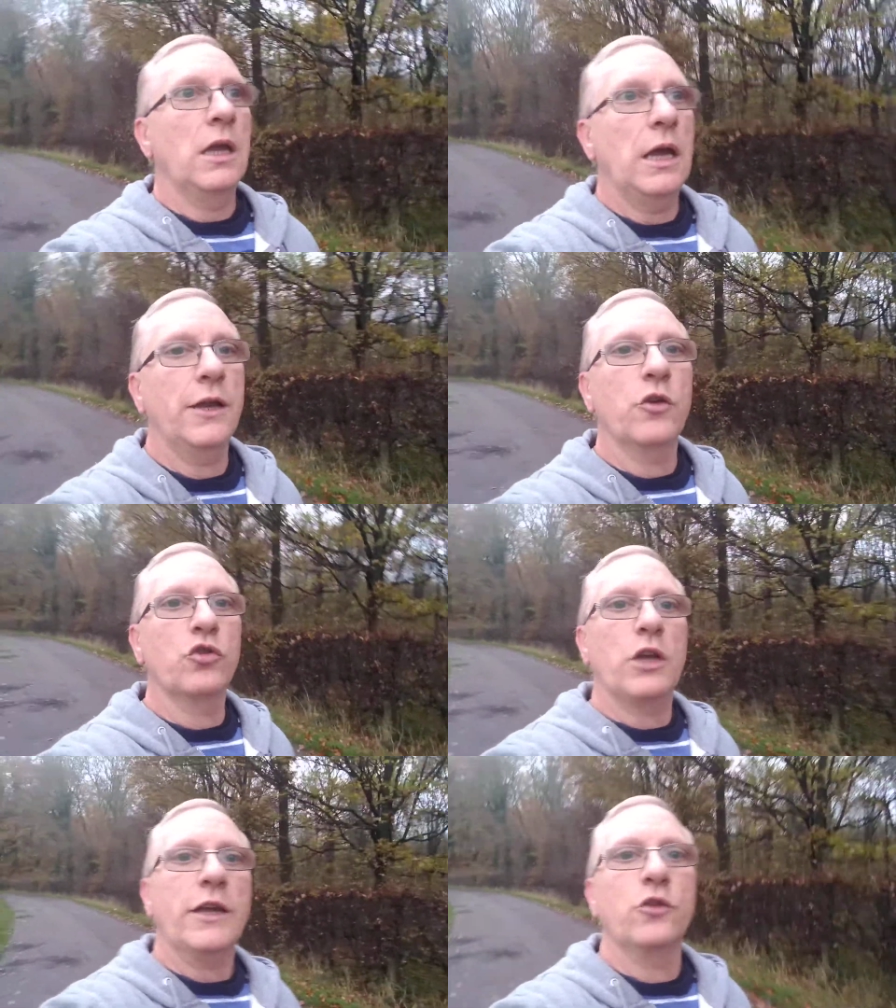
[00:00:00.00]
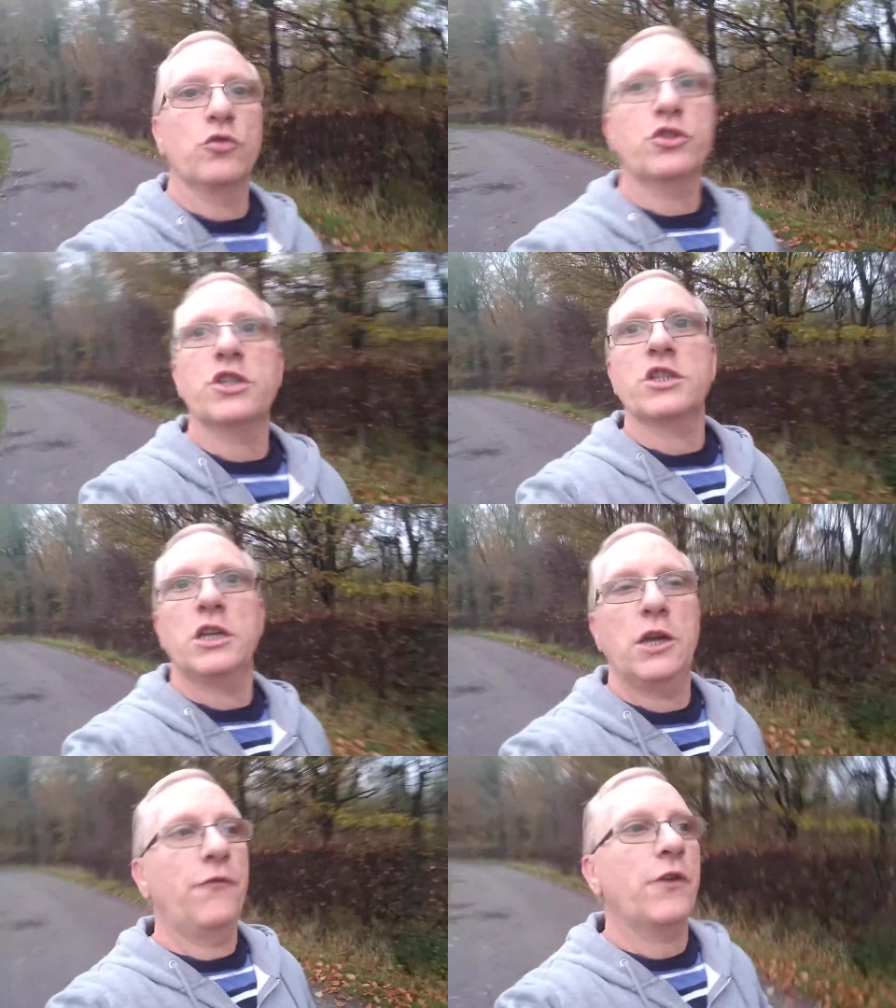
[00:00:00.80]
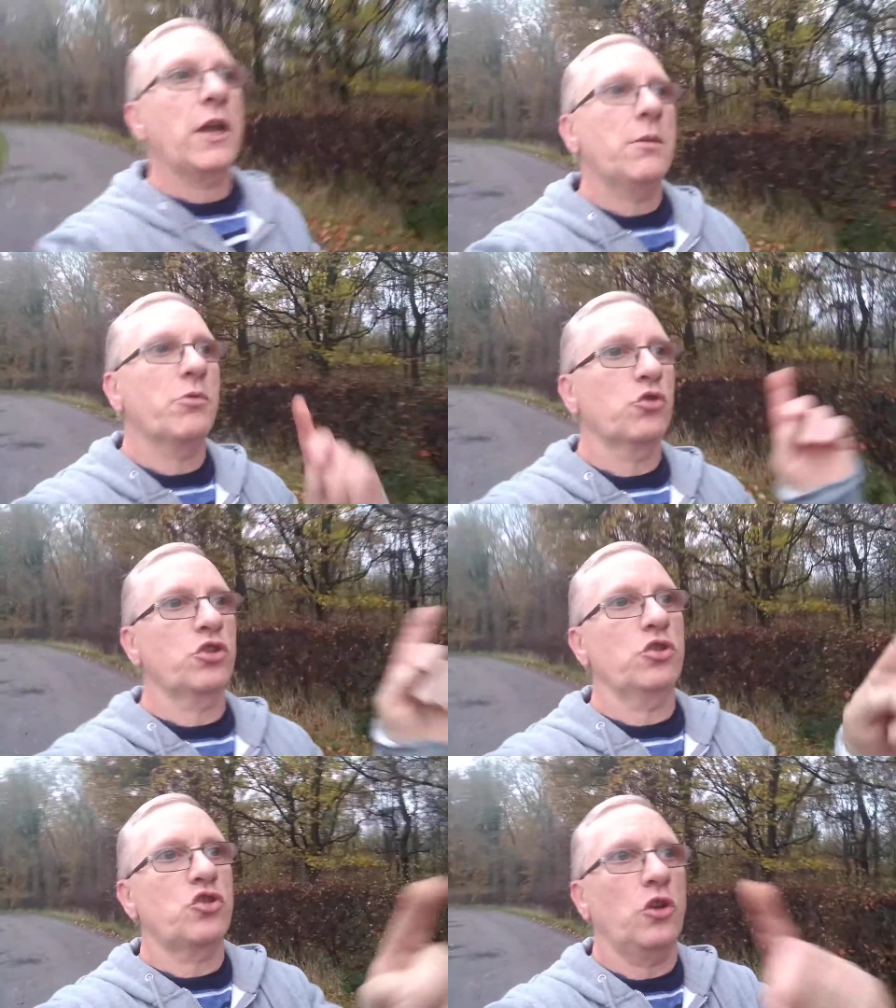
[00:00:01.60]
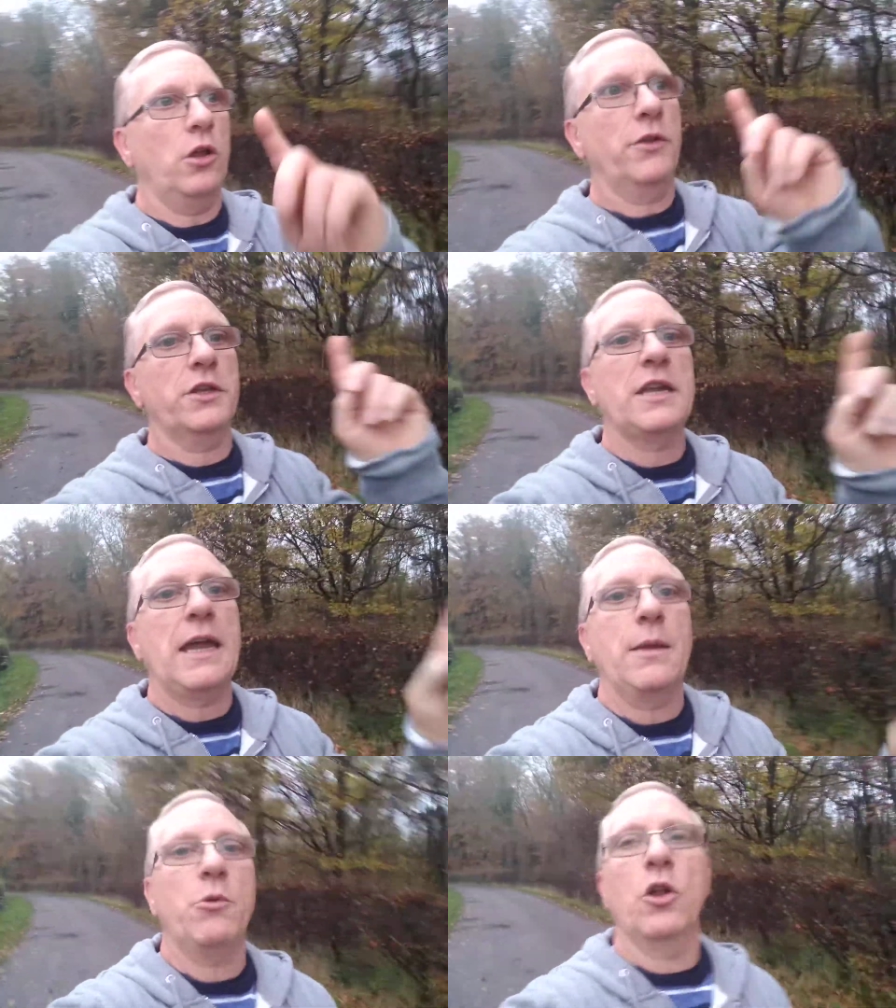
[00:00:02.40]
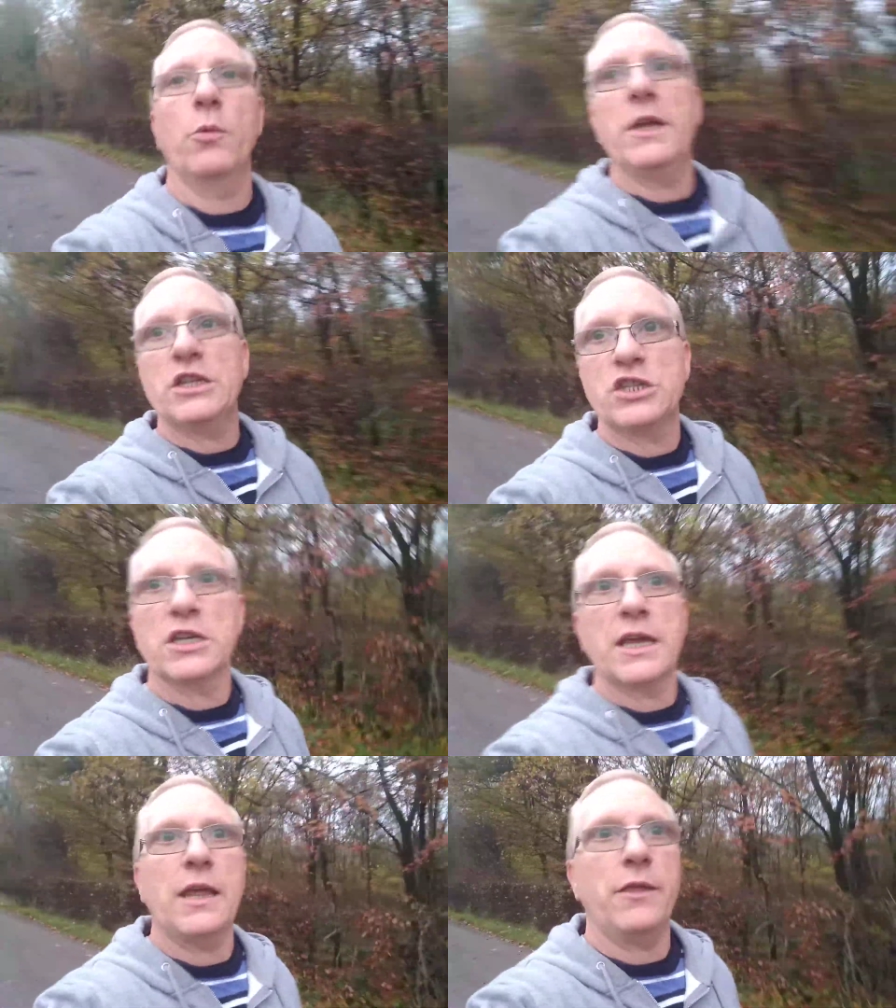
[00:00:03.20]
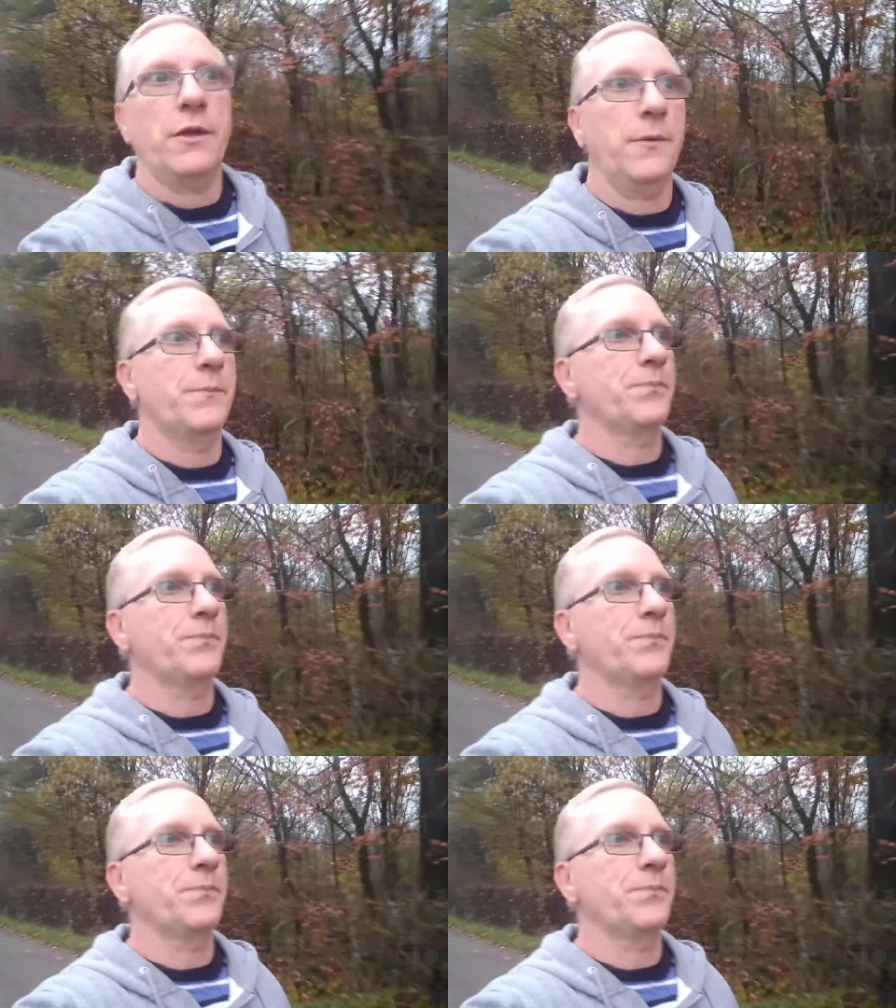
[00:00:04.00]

I, I used to see three buzzards all the time always together